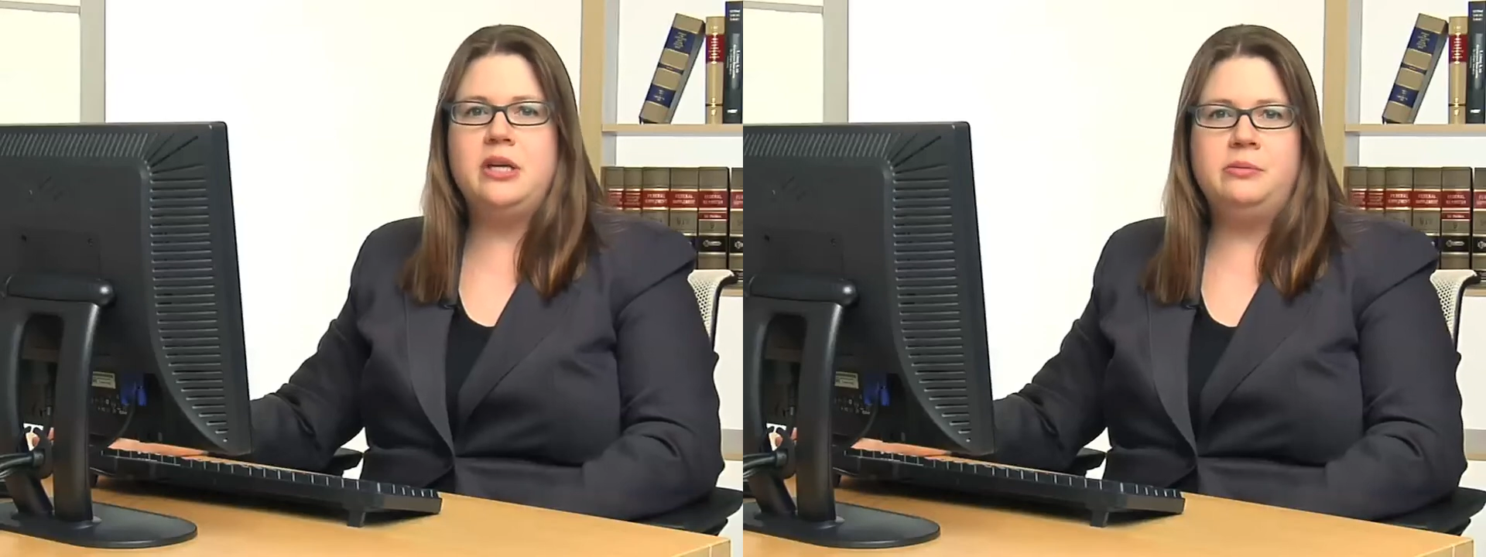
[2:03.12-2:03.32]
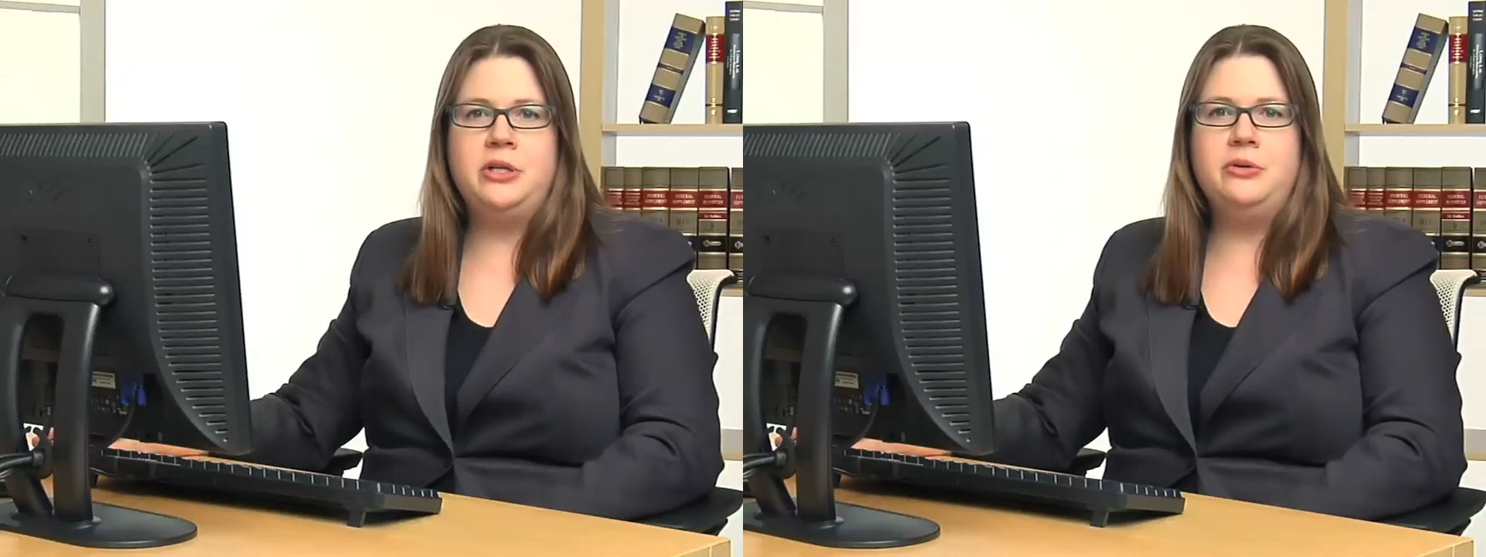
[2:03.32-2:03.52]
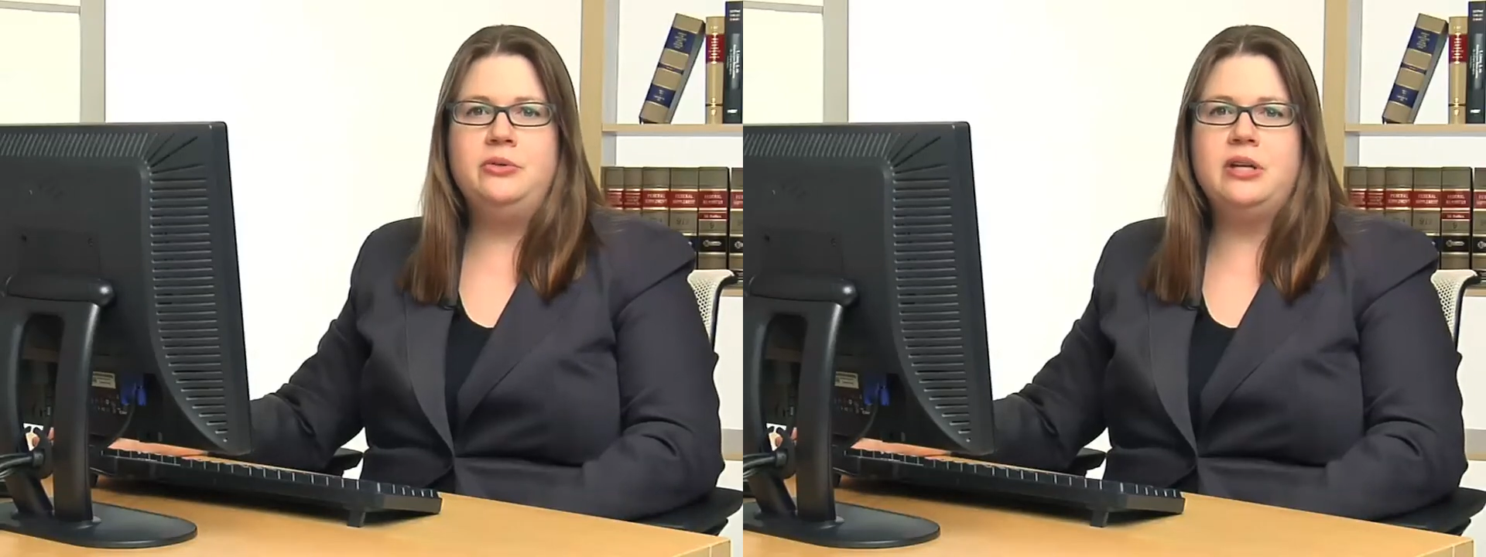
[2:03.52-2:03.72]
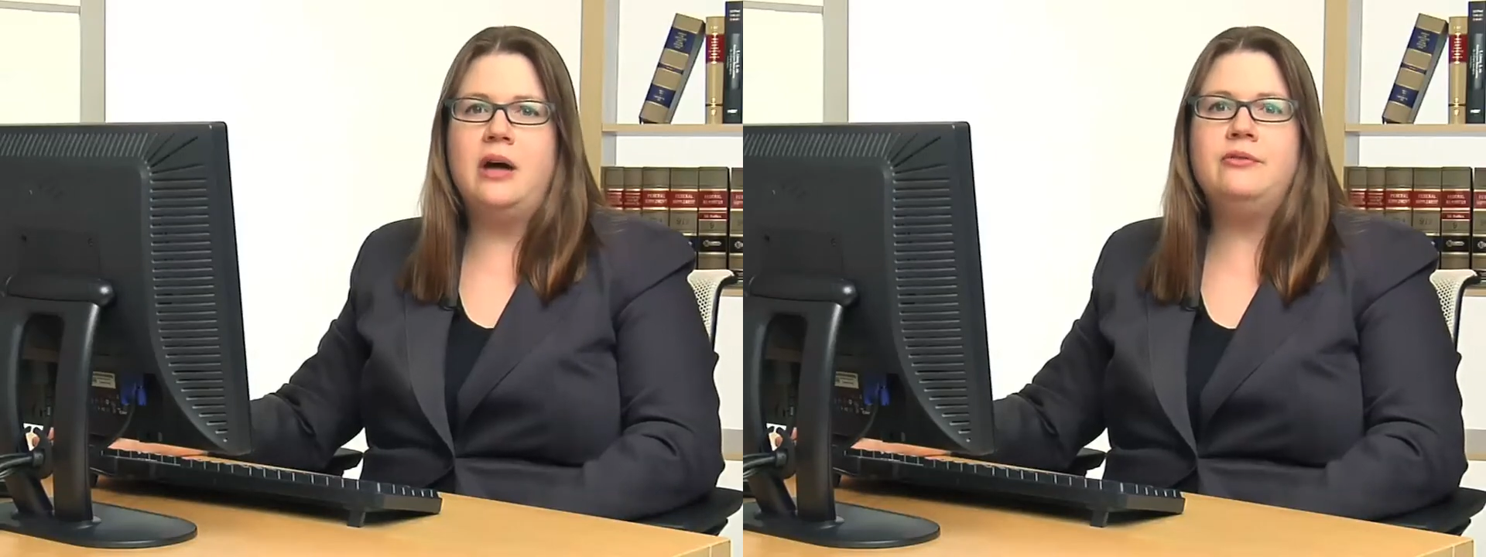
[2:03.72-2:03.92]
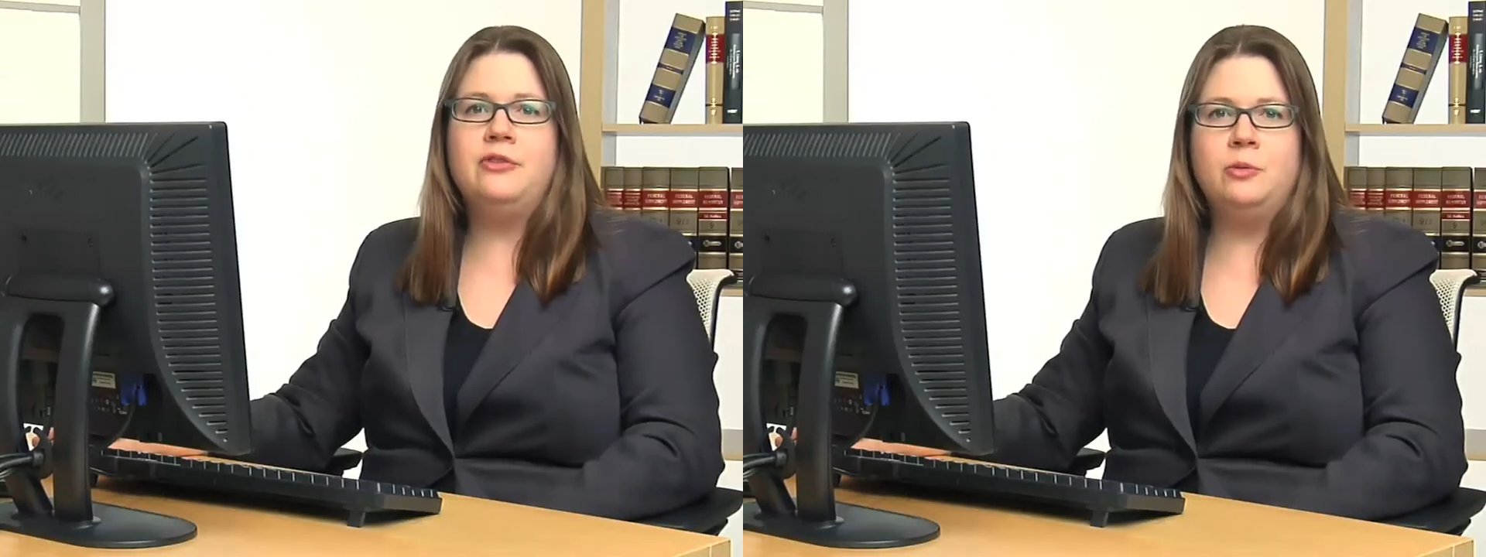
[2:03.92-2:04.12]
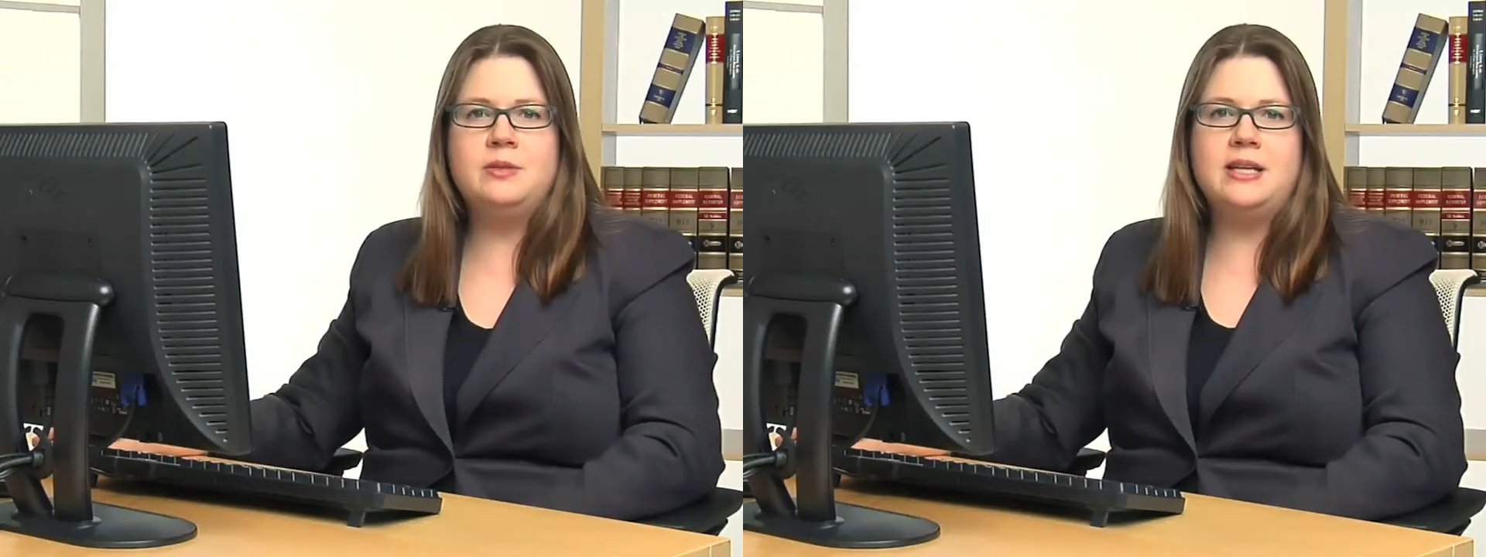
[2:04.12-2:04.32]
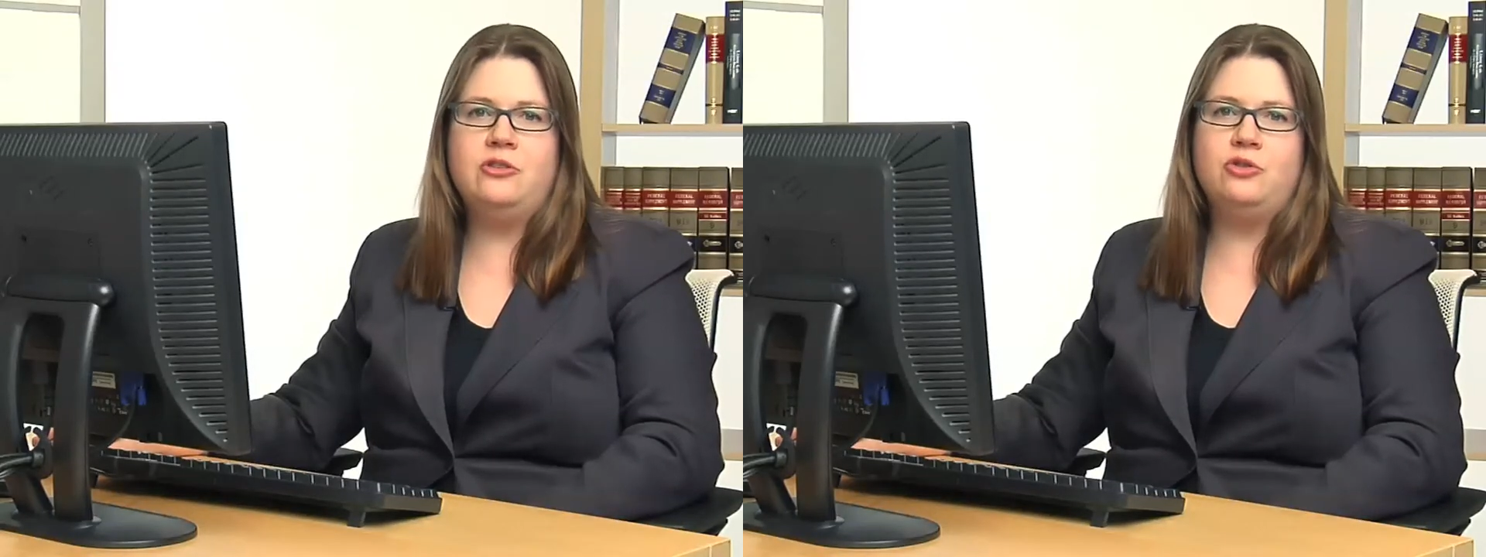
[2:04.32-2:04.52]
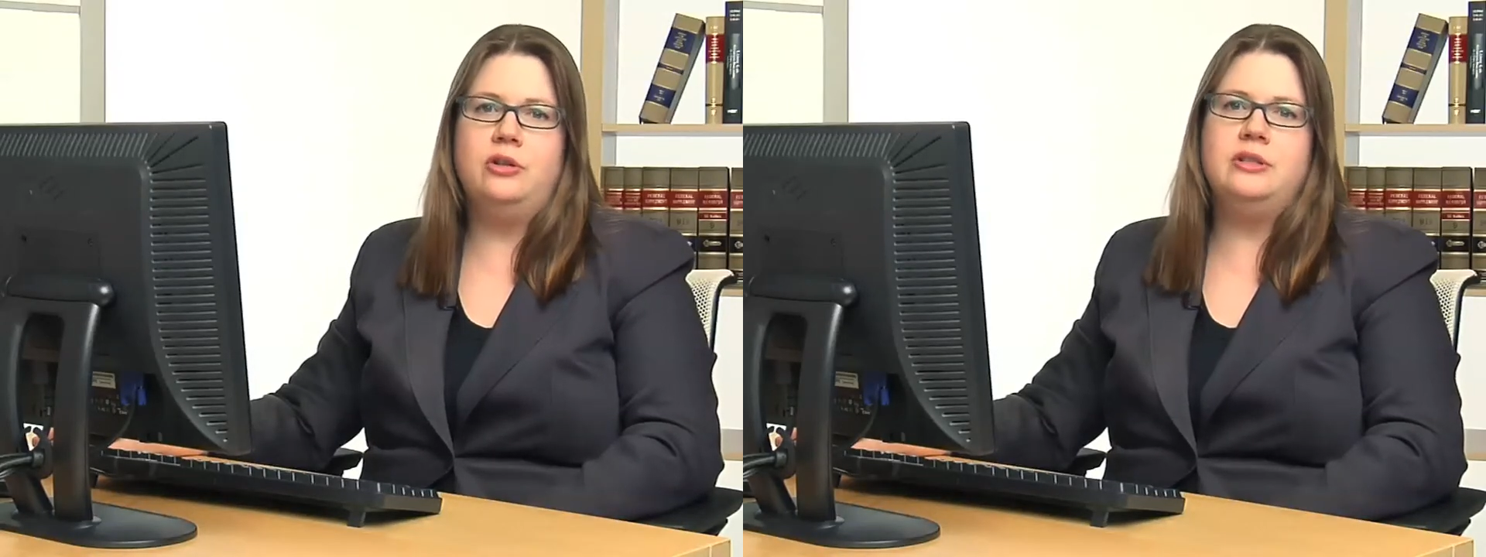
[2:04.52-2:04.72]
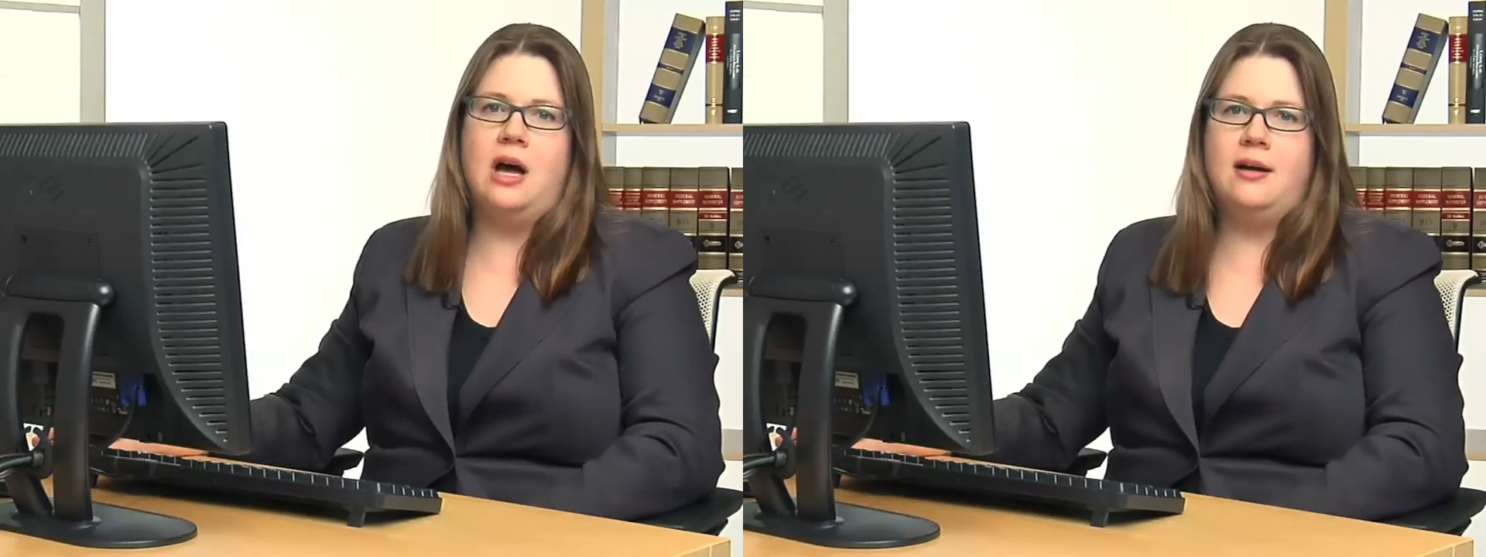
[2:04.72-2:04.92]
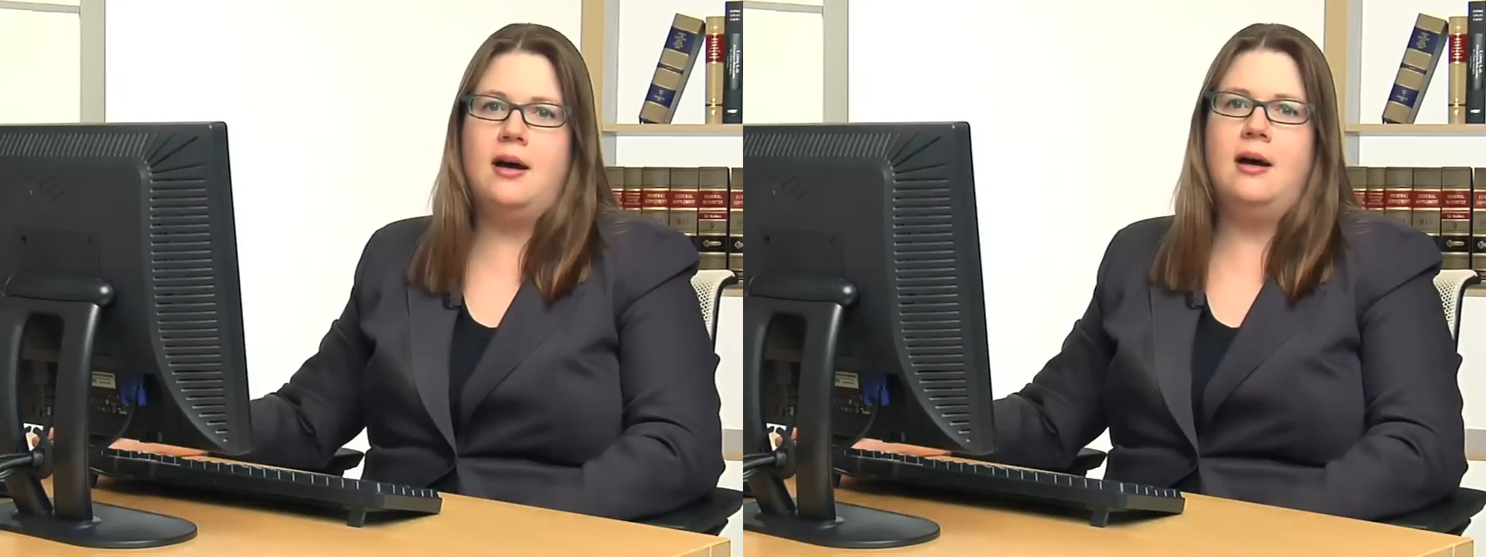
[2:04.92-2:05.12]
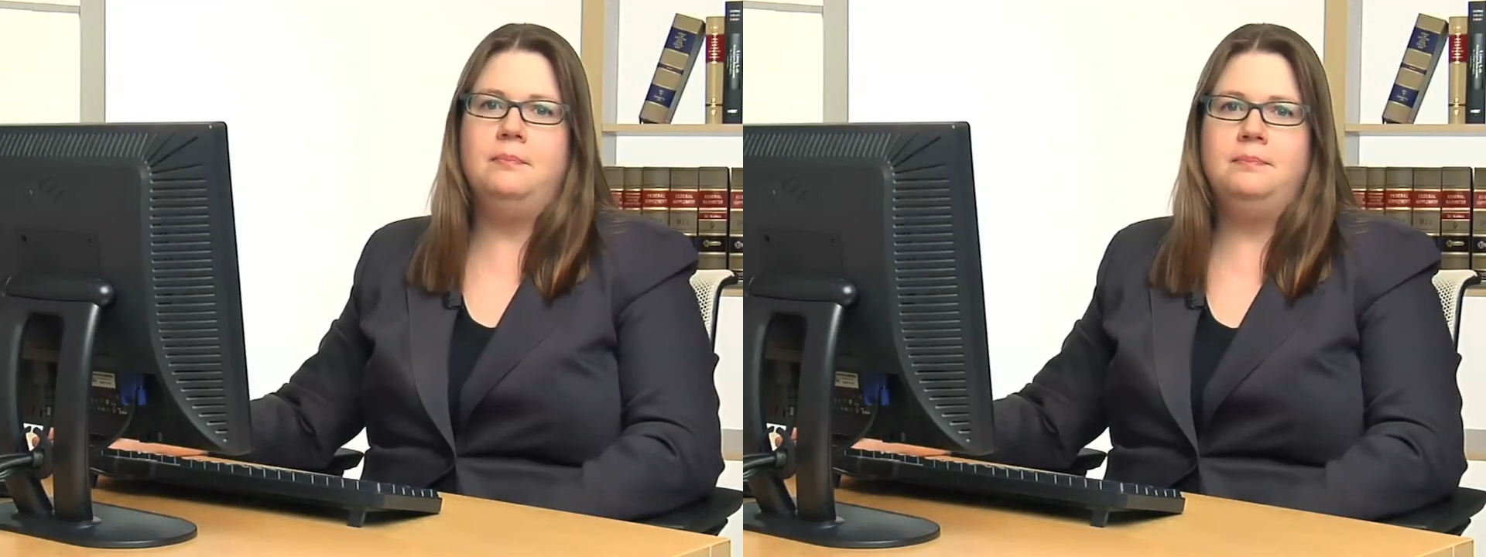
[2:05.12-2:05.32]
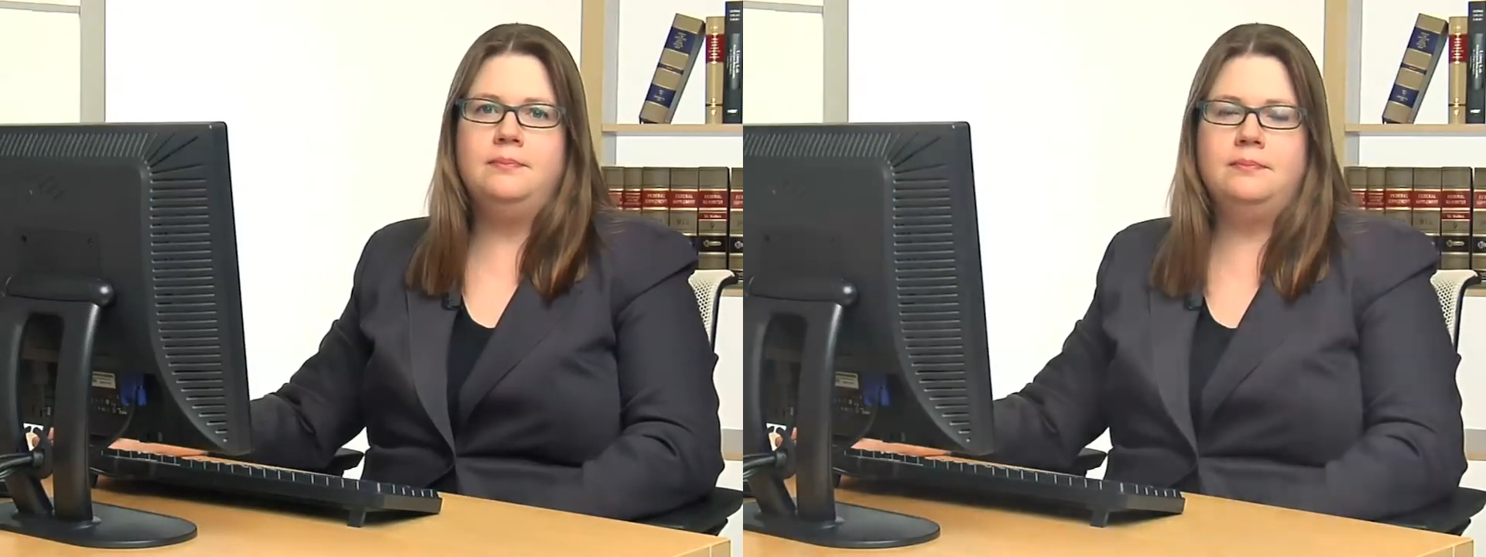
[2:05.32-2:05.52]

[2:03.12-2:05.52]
w dot firm central dot com.